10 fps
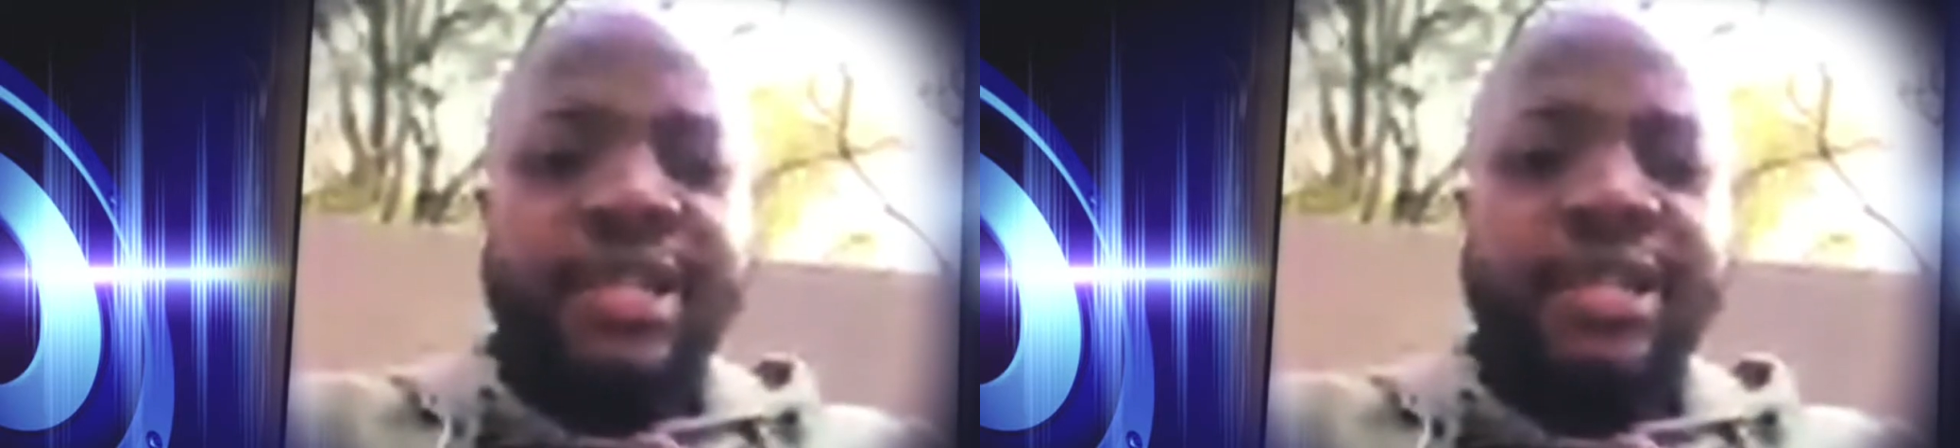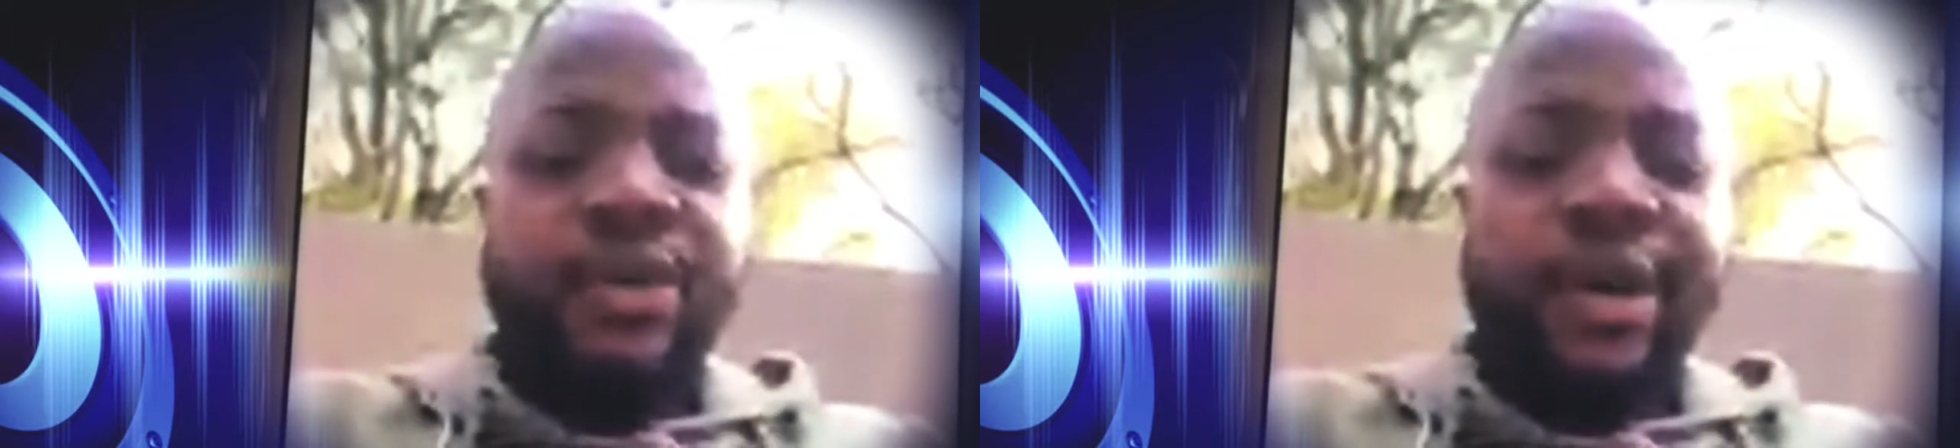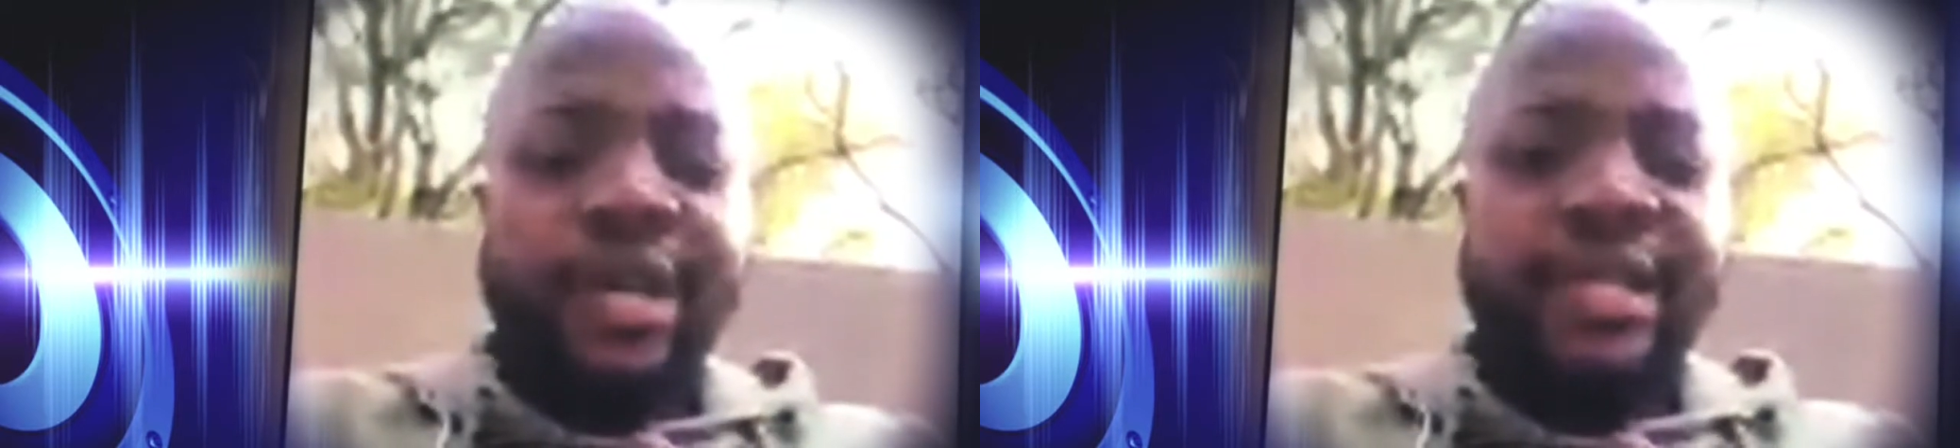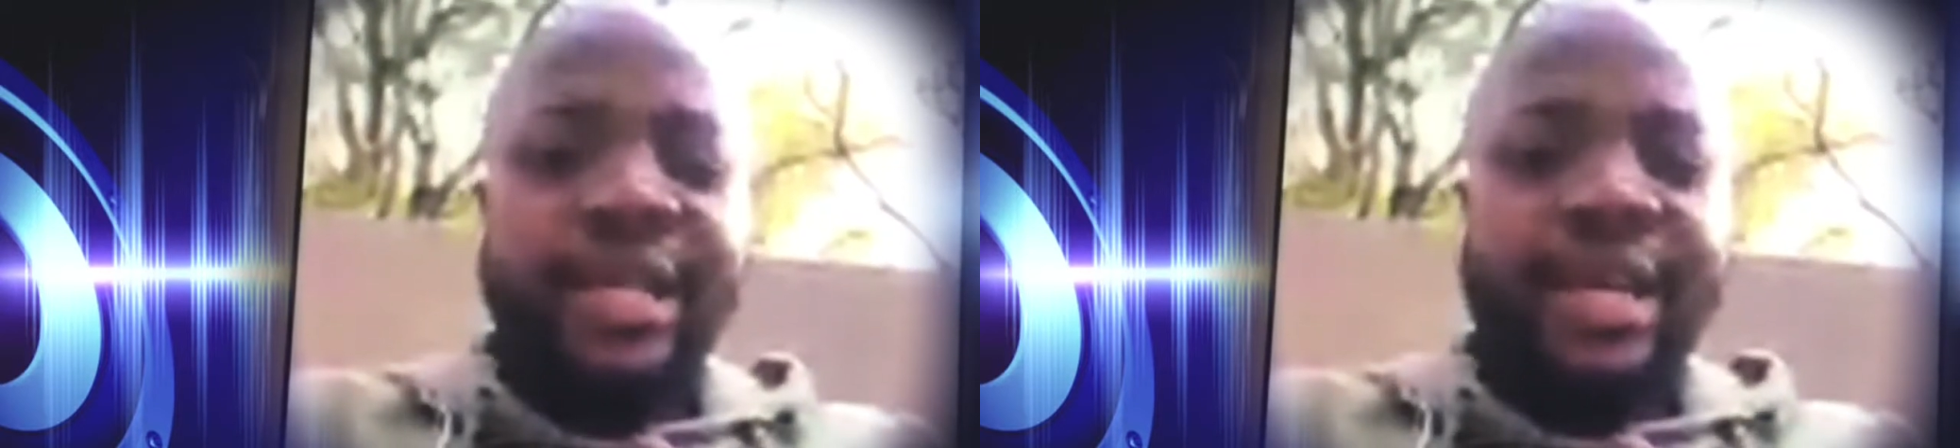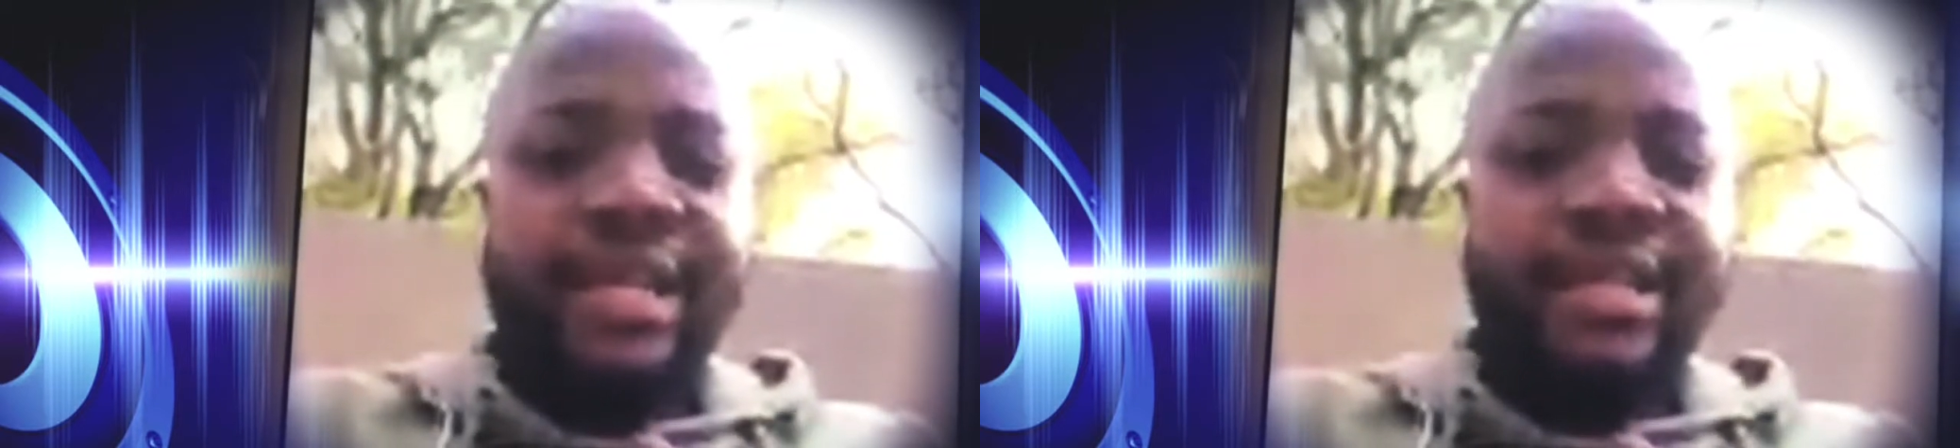
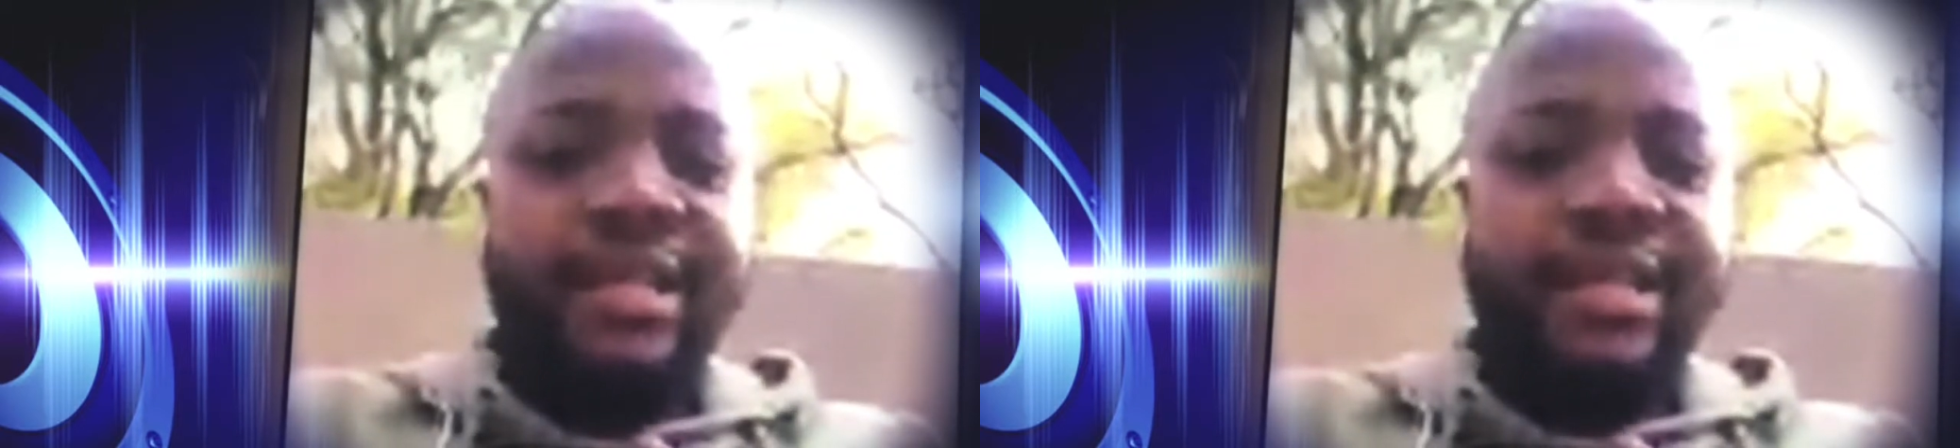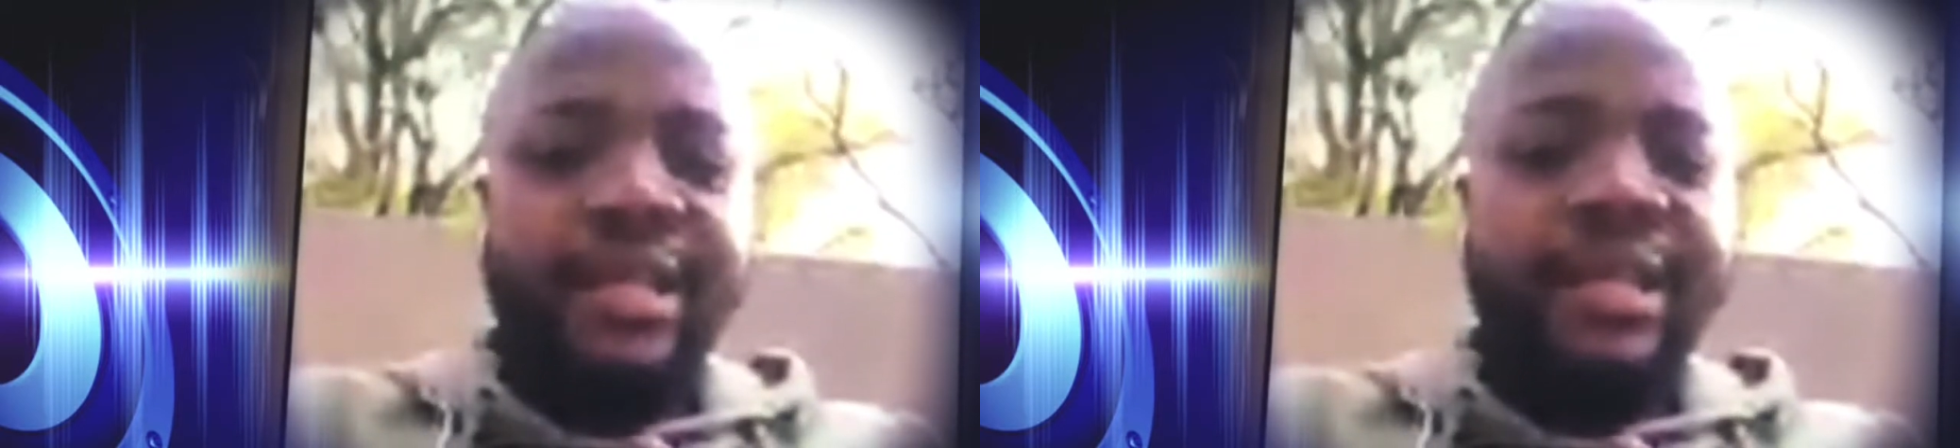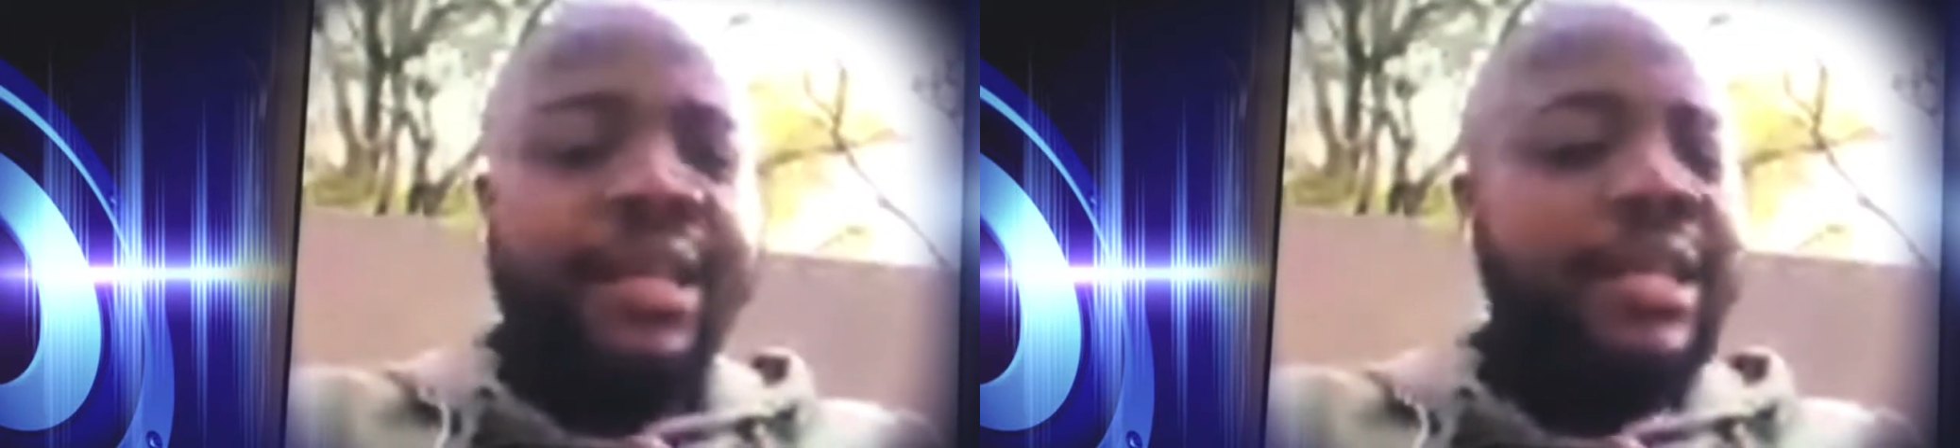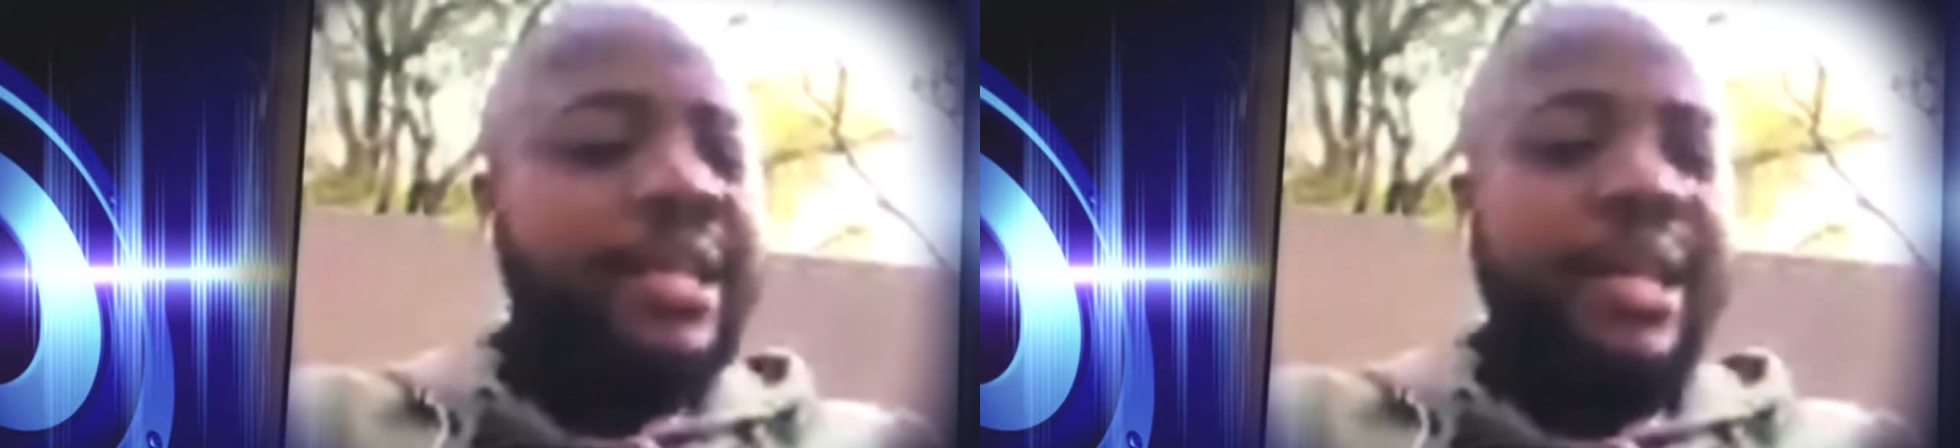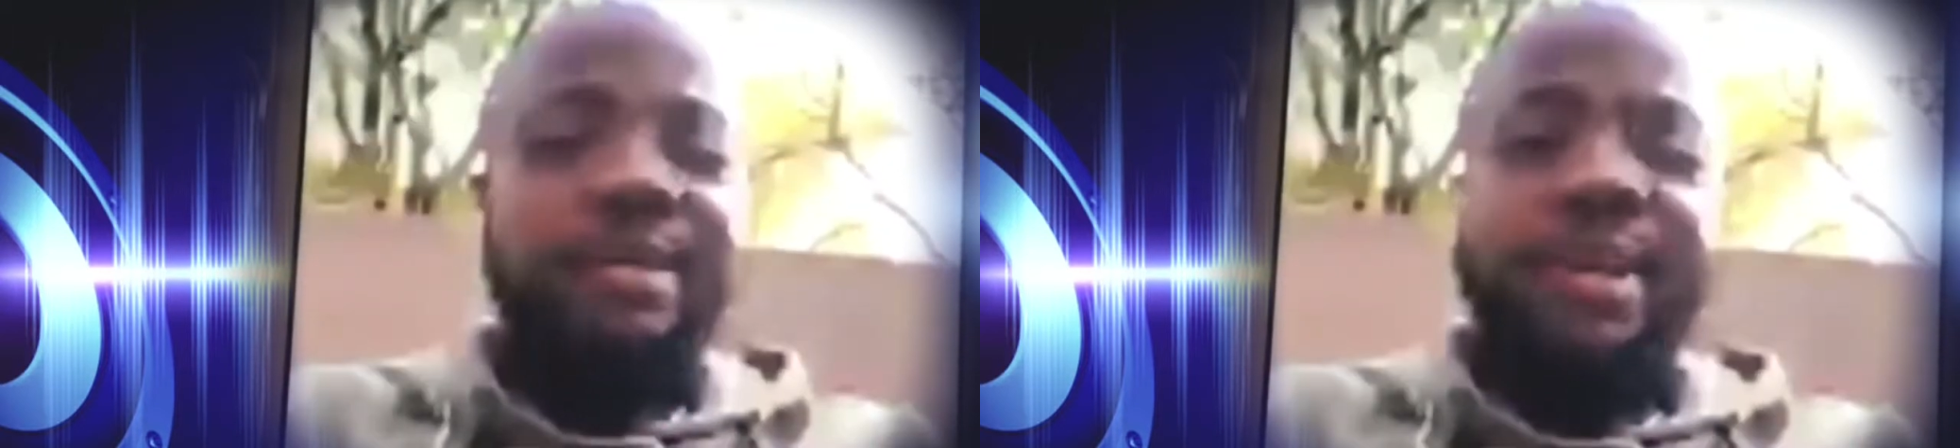quarantine, let's
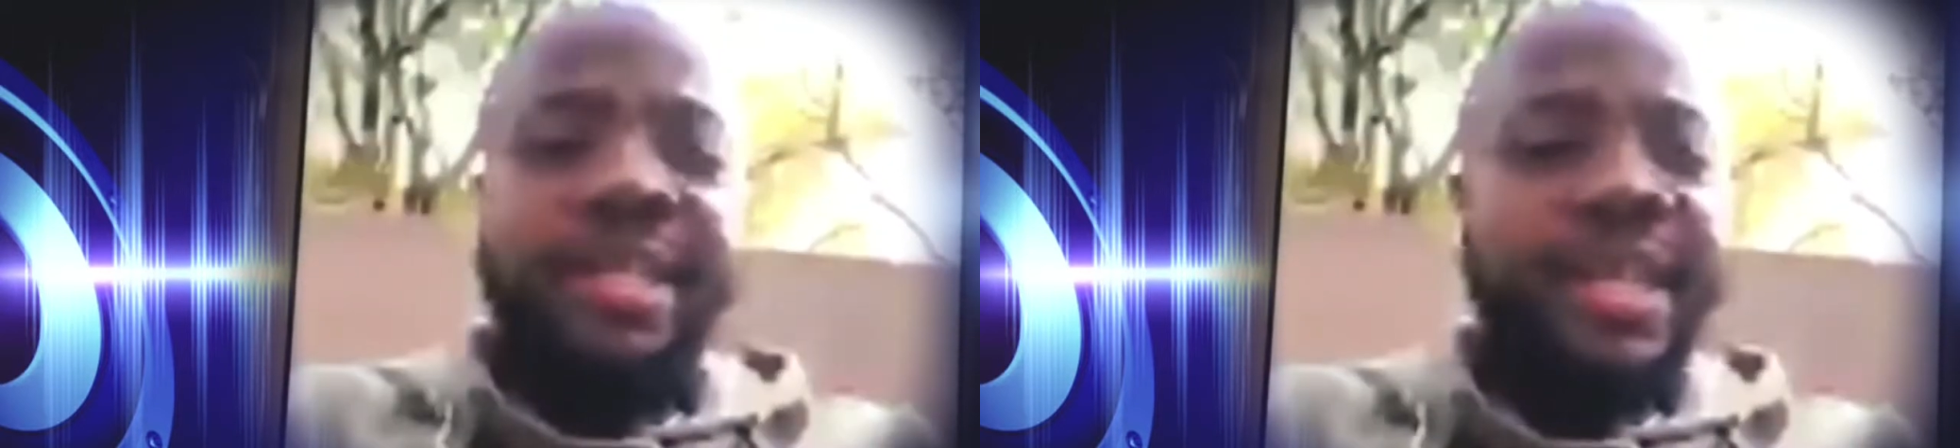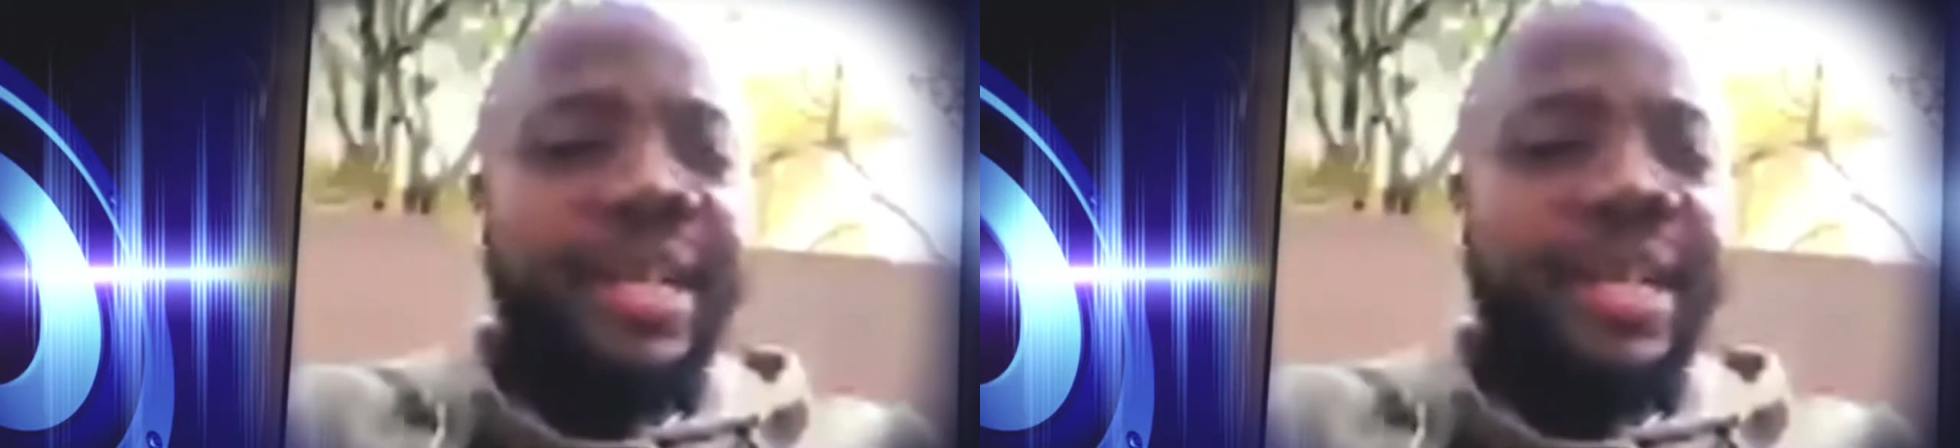help each other.